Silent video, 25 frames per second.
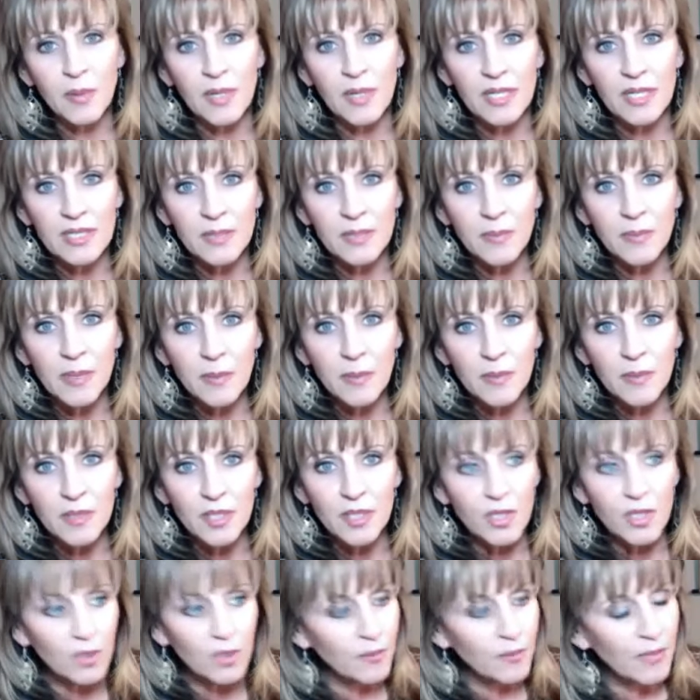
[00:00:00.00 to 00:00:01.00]
Get some people to
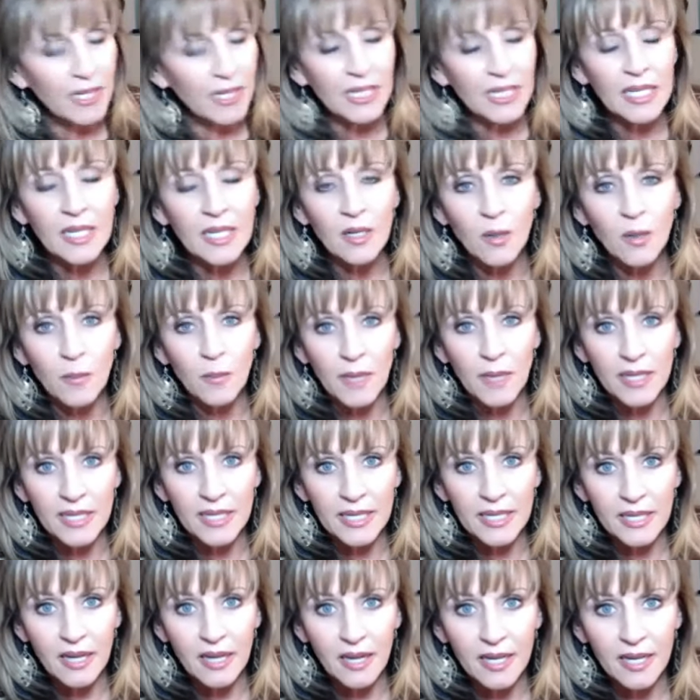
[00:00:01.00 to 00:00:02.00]
your meeting on Monday
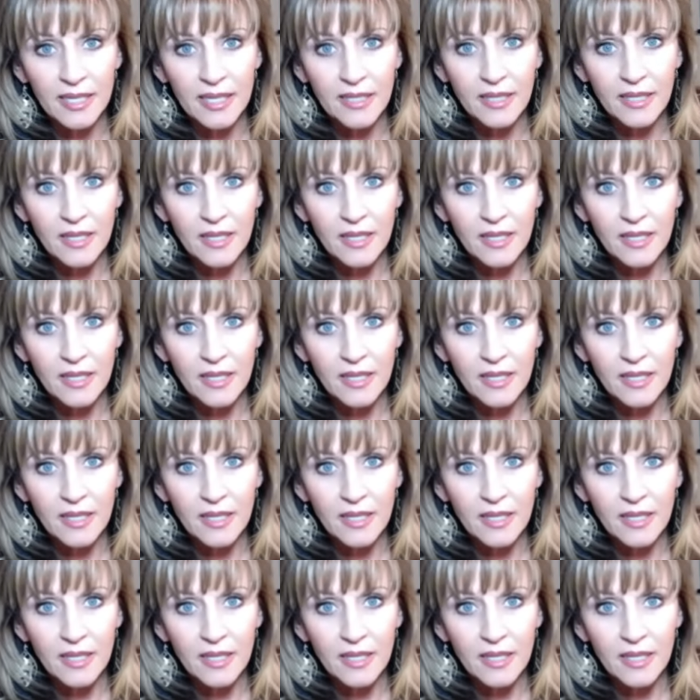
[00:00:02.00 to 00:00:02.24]
night.